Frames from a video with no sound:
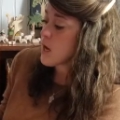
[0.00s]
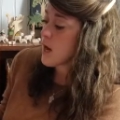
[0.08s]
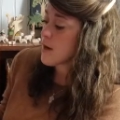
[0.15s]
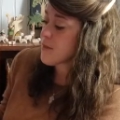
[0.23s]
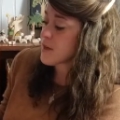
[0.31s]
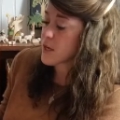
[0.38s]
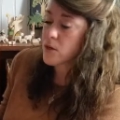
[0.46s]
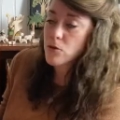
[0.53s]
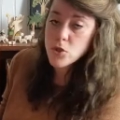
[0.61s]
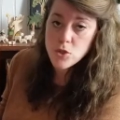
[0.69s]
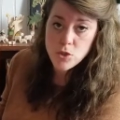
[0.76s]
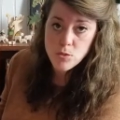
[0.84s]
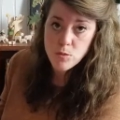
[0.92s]
I think your
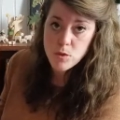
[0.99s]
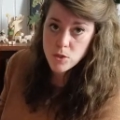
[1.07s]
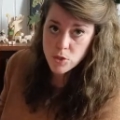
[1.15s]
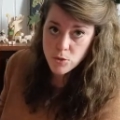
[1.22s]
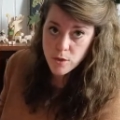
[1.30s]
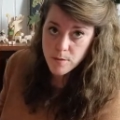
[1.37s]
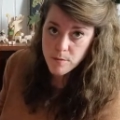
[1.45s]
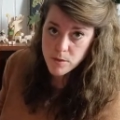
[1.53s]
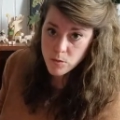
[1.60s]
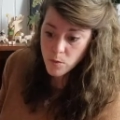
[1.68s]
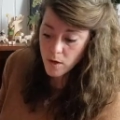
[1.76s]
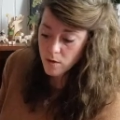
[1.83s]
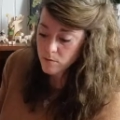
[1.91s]
children will enjoy them as
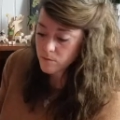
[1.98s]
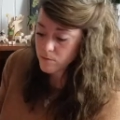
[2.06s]
well.